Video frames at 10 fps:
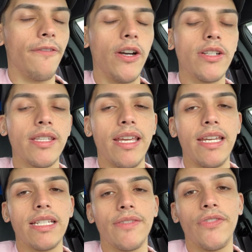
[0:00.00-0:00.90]
first
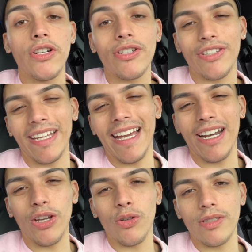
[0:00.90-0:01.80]
things first,
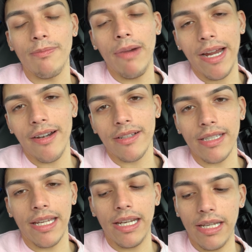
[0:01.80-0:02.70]
gotta go to Meyer
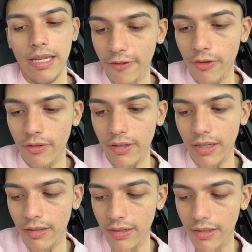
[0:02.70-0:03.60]
because I gotta get food
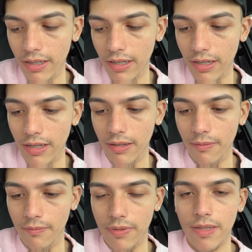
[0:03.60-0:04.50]

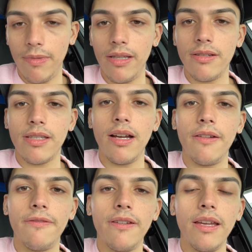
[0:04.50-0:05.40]
and some other
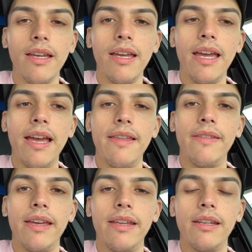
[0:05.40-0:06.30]
stuff, and
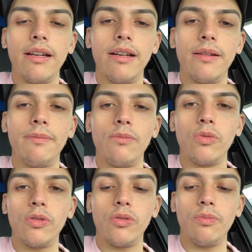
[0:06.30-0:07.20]
then
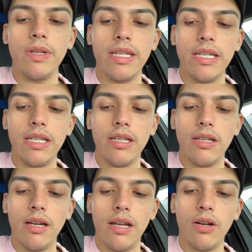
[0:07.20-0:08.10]
we'll be
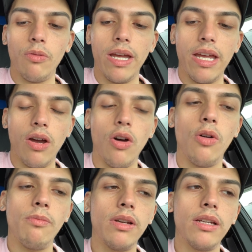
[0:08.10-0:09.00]
on our way
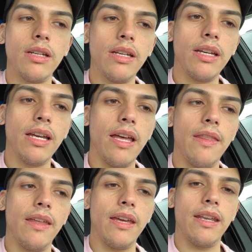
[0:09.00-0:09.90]
home,
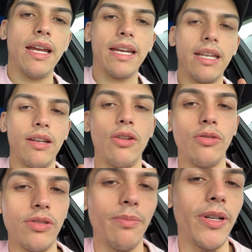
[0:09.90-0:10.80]
and then I gotta go
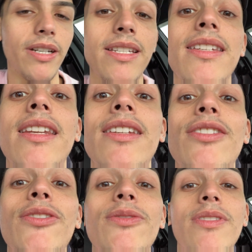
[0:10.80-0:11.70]
to Party City
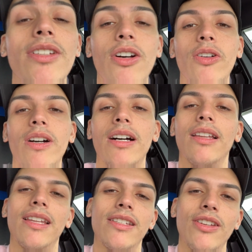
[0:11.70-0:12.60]
too, so
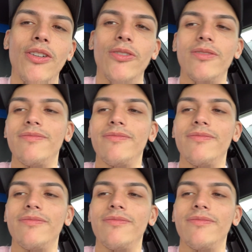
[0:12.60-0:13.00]
let's go.